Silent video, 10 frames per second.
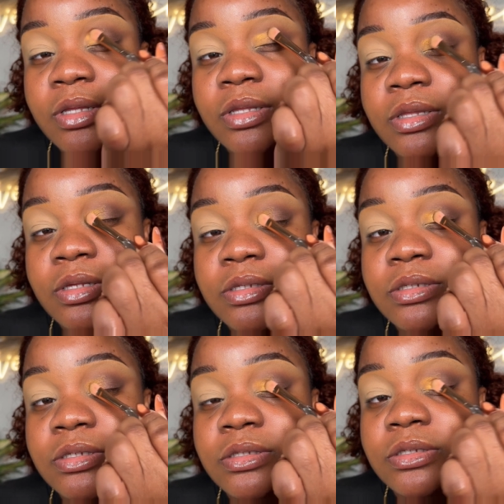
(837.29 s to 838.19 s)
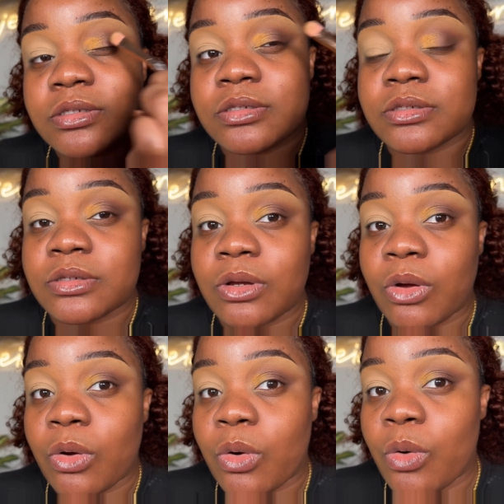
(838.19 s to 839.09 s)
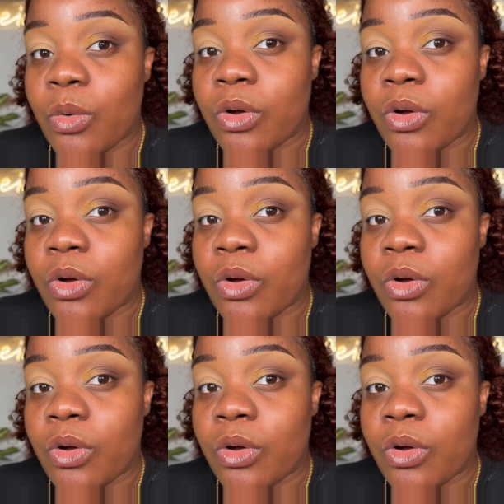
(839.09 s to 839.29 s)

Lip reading: this is so